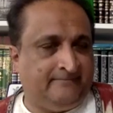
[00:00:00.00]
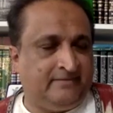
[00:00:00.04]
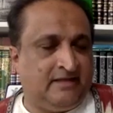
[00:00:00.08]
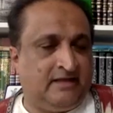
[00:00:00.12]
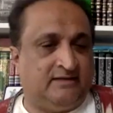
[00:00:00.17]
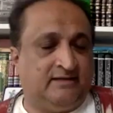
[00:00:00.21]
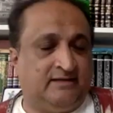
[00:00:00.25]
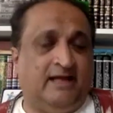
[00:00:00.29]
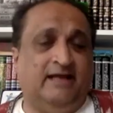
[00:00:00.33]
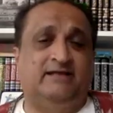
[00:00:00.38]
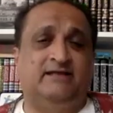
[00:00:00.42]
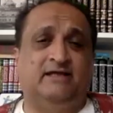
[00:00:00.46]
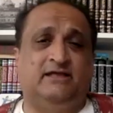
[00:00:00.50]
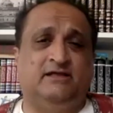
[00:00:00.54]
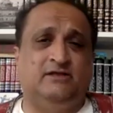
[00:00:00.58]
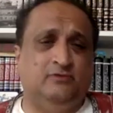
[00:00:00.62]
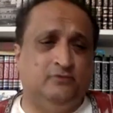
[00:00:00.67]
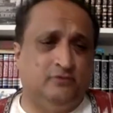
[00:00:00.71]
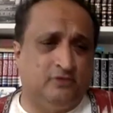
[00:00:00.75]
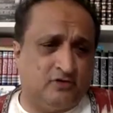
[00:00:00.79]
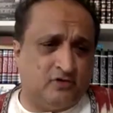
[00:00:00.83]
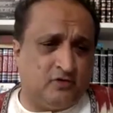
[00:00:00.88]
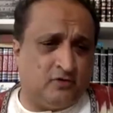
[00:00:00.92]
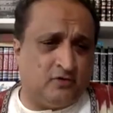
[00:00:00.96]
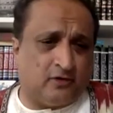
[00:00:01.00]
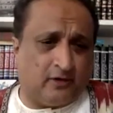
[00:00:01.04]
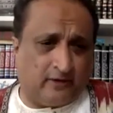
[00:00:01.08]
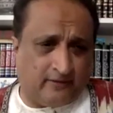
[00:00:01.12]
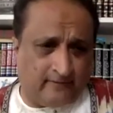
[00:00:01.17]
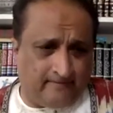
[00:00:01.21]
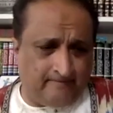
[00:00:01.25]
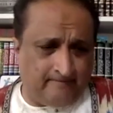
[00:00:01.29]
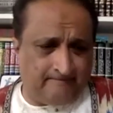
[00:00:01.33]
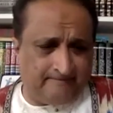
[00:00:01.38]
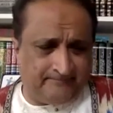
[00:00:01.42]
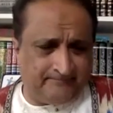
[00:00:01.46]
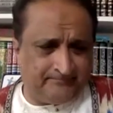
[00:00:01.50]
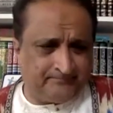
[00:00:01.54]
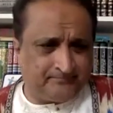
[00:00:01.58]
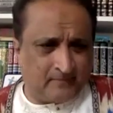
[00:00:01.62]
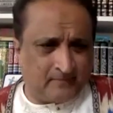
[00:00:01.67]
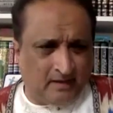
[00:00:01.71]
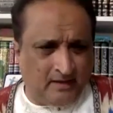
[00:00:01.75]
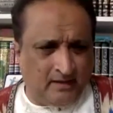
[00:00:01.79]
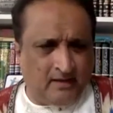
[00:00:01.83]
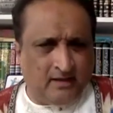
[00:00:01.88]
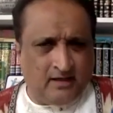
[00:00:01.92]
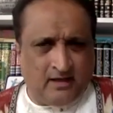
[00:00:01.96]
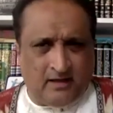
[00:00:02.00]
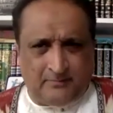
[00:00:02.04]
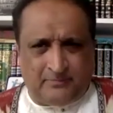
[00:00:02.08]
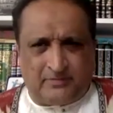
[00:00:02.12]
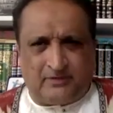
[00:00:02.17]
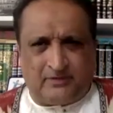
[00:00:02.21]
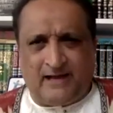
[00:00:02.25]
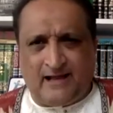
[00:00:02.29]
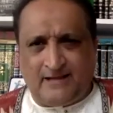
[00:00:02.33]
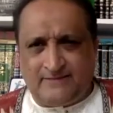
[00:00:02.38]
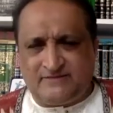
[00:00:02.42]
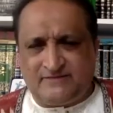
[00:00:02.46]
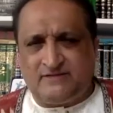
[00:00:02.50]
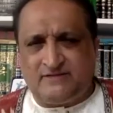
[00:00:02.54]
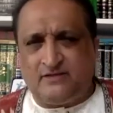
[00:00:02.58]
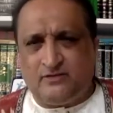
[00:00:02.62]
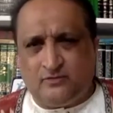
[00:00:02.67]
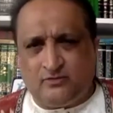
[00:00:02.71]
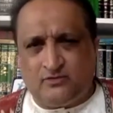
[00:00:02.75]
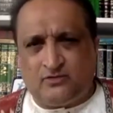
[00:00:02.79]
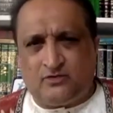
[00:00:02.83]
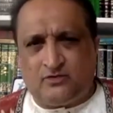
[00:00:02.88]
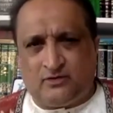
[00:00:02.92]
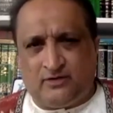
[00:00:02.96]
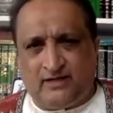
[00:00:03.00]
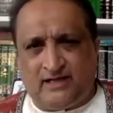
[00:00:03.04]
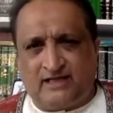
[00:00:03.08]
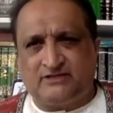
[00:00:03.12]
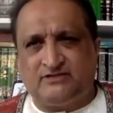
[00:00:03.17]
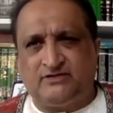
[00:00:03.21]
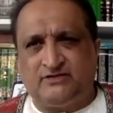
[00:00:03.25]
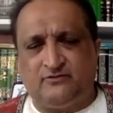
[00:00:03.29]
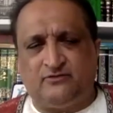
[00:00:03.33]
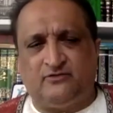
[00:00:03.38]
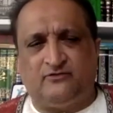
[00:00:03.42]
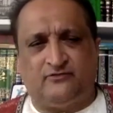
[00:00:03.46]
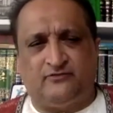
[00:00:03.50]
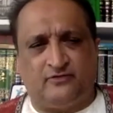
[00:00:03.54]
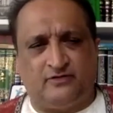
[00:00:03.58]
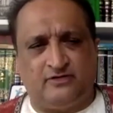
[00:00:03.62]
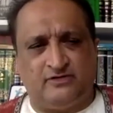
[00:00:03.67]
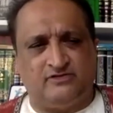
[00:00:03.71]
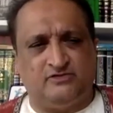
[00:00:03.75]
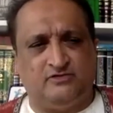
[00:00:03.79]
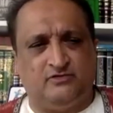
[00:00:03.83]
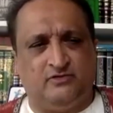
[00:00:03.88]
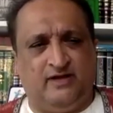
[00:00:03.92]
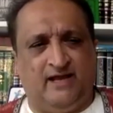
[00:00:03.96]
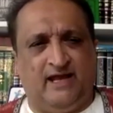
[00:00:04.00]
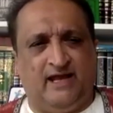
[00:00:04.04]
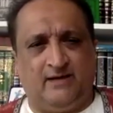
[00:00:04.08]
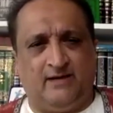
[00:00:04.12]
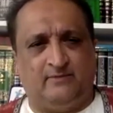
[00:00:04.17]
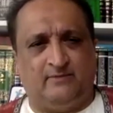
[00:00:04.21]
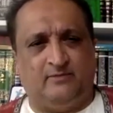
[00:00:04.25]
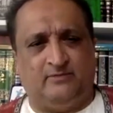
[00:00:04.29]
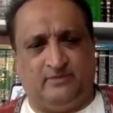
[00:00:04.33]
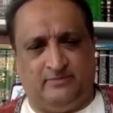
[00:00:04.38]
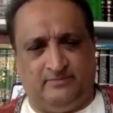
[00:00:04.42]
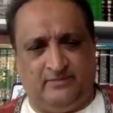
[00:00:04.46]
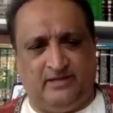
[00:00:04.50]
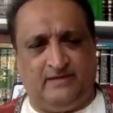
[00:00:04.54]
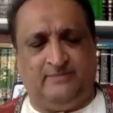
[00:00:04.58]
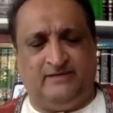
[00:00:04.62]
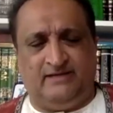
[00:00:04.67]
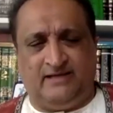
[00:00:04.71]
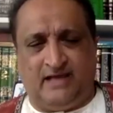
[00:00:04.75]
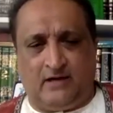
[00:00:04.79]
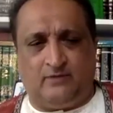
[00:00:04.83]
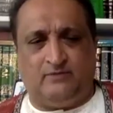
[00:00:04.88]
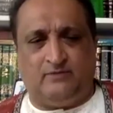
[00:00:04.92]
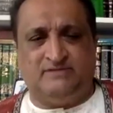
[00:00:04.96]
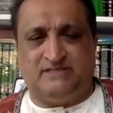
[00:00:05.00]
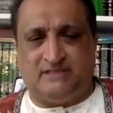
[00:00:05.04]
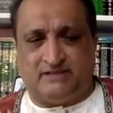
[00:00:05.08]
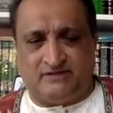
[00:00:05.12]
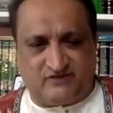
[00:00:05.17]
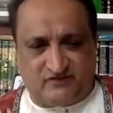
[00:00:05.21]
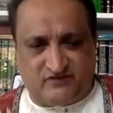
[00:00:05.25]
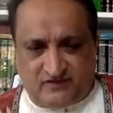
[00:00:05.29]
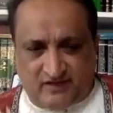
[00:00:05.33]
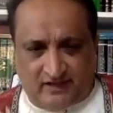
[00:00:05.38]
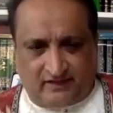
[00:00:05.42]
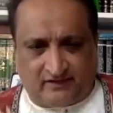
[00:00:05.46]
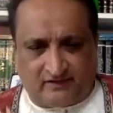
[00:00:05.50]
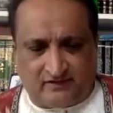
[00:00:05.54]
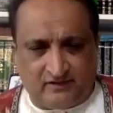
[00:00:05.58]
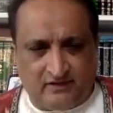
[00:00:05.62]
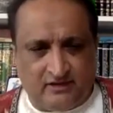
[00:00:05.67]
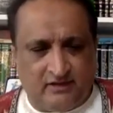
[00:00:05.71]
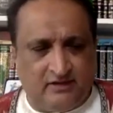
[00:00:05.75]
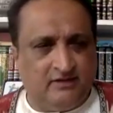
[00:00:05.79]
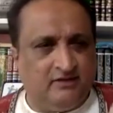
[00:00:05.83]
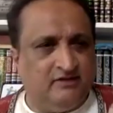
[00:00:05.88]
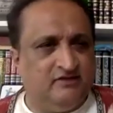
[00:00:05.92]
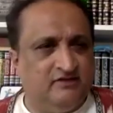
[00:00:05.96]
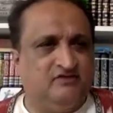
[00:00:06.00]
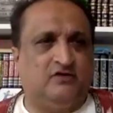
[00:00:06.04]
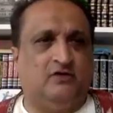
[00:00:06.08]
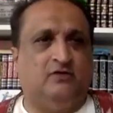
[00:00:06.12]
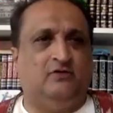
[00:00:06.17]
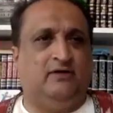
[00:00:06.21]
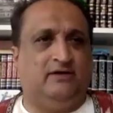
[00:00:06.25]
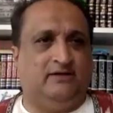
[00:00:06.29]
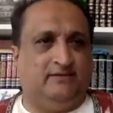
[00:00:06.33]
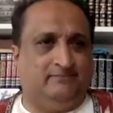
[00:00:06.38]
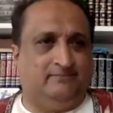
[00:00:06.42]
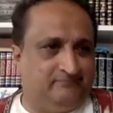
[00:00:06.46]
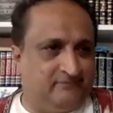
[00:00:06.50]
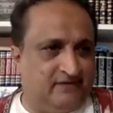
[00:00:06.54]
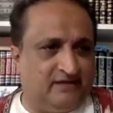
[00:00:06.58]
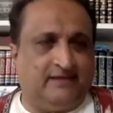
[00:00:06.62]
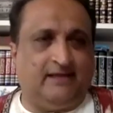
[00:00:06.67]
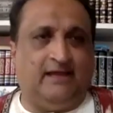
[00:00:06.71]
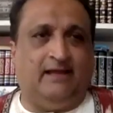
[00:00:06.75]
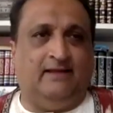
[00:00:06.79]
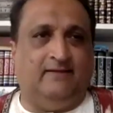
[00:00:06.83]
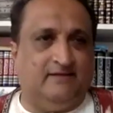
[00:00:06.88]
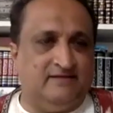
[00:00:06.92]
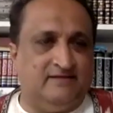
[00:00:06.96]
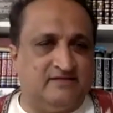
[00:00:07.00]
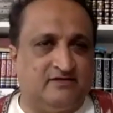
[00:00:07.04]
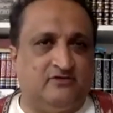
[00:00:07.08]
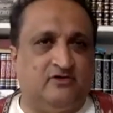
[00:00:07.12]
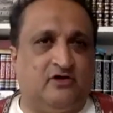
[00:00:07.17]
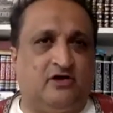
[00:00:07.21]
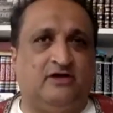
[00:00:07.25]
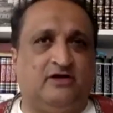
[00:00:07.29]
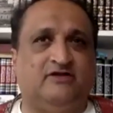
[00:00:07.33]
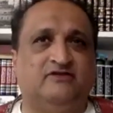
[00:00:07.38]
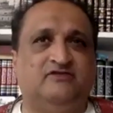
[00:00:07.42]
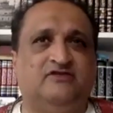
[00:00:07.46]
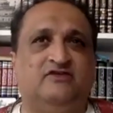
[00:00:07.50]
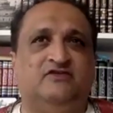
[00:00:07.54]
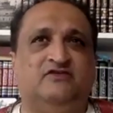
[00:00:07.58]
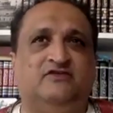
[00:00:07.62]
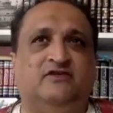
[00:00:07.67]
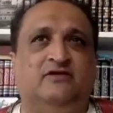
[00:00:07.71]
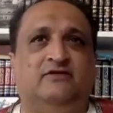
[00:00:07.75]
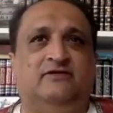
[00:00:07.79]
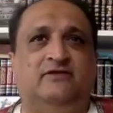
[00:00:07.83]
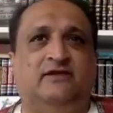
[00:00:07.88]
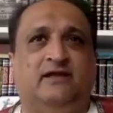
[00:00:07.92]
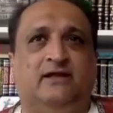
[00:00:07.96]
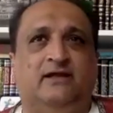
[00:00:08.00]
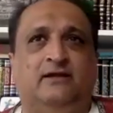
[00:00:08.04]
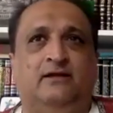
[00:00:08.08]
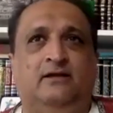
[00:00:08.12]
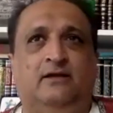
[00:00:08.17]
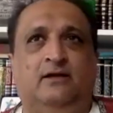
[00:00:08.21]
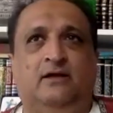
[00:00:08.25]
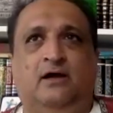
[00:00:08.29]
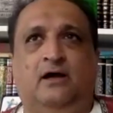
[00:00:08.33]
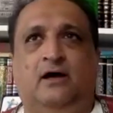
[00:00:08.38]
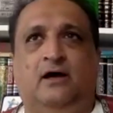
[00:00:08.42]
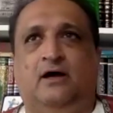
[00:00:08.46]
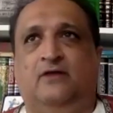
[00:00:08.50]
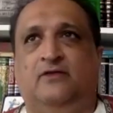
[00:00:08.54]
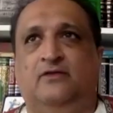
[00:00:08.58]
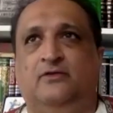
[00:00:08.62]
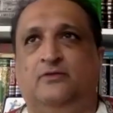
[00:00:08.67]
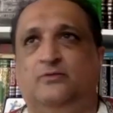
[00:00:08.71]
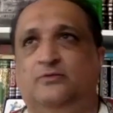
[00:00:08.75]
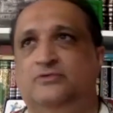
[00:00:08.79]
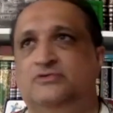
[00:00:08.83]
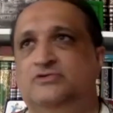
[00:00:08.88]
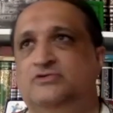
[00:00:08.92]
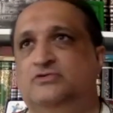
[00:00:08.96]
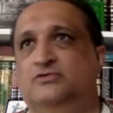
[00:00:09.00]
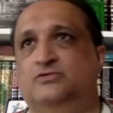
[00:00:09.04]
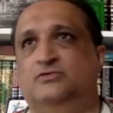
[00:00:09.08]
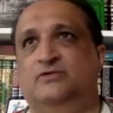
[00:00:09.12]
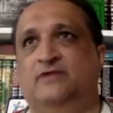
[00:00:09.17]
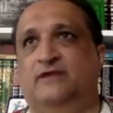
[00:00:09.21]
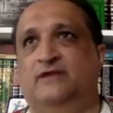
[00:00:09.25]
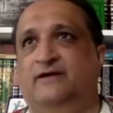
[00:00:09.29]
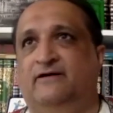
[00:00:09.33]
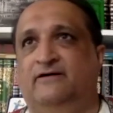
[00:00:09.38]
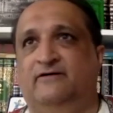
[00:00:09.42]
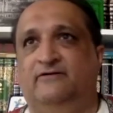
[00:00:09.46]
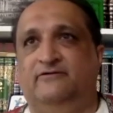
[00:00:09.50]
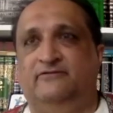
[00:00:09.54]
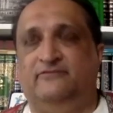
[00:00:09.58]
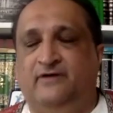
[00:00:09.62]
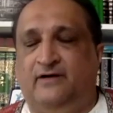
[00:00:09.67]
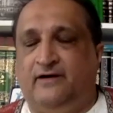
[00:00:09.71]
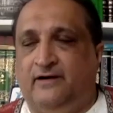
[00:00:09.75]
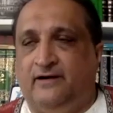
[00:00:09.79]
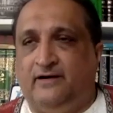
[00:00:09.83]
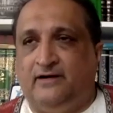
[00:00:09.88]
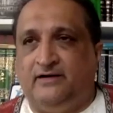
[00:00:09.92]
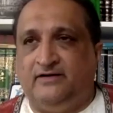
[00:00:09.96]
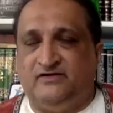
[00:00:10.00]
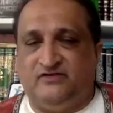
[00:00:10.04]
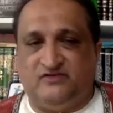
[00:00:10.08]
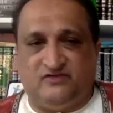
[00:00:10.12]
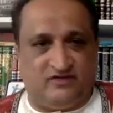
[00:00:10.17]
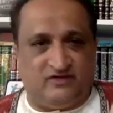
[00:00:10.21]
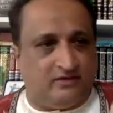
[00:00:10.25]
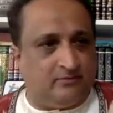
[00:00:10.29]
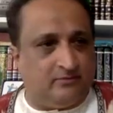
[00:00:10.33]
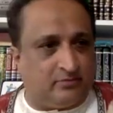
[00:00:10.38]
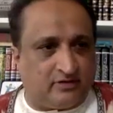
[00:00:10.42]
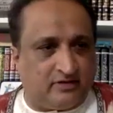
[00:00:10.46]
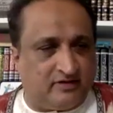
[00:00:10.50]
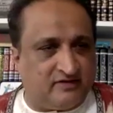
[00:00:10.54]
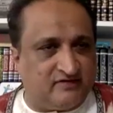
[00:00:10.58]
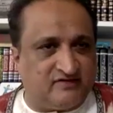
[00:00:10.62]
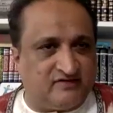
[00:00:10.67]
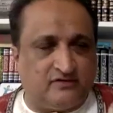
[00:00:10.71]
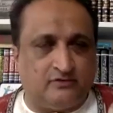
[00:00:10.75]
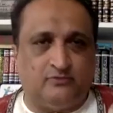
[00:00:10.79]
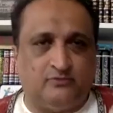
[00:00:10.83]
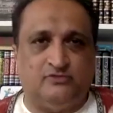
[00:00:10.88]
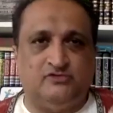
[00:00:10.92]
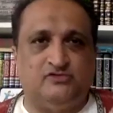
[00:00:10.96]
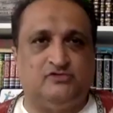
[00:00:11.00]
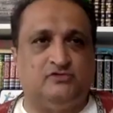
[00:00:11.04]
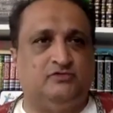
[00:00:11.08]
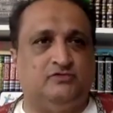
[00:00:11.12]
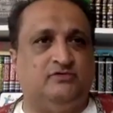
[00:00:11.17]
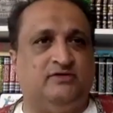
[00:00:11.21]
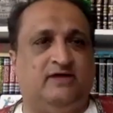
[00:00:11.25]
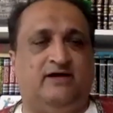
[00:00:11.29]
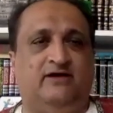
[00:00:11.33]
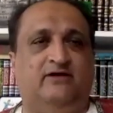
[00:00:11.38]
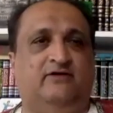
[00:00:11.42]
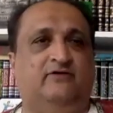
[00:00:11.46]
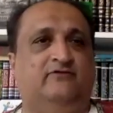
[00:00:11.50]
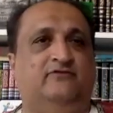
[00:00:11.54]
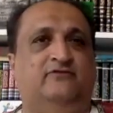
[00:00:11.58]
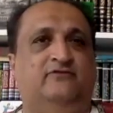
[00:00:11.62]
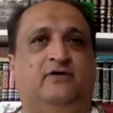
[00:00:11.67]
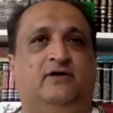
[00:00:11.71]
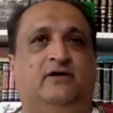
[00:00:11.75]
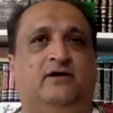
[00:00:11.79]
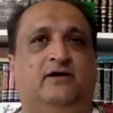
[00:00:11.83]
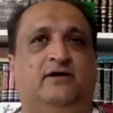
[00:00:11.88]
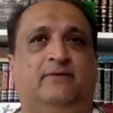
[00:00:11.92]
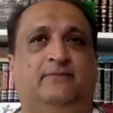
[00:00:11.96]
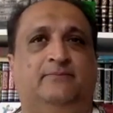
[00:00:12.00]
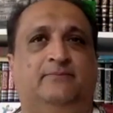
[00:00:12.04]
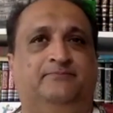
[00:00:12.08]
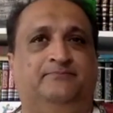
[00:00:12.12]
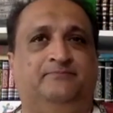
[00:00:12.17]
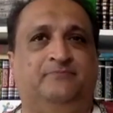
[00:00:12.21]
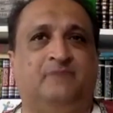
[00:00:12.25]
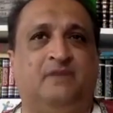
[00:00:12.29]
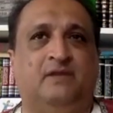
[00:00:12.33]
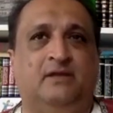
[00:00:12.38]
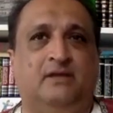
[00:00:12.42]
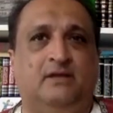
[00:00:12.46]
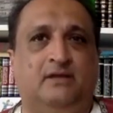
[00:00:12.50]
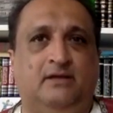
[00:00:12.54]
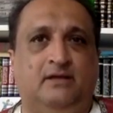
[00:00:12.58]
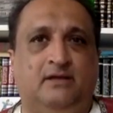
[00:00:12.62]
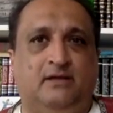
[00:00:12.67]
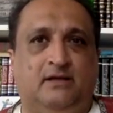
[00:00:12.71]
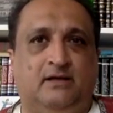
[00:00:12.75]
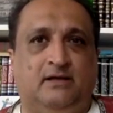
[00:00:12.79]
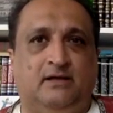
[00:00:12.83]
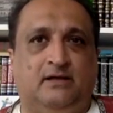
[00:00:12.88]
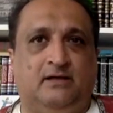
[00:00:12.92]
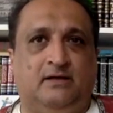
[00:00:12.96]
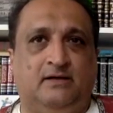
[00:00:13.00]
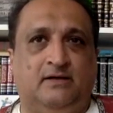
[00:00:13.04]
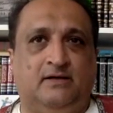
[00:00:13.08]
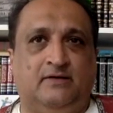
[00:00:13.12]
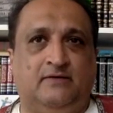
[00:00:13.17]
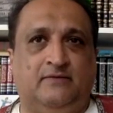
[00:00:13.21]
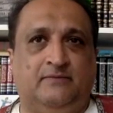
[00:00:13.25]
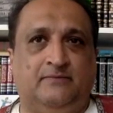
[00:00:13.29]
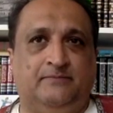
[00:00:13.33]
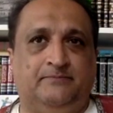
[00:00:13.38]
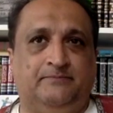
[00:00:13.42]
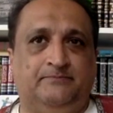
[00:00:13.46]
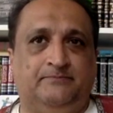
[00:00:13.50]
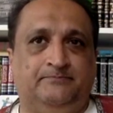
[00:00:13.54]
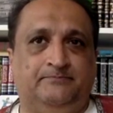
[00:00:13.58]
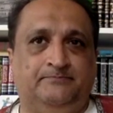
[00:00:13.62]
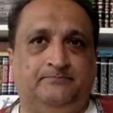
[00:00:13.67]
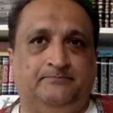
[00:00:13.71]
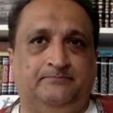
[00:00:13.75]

like a unicorn and perhaps the unicorn actually refers to an animal but maybe now it's extinct so again it's a non-existent thing uh, the wujud of uh, zebras the wujud of um, um,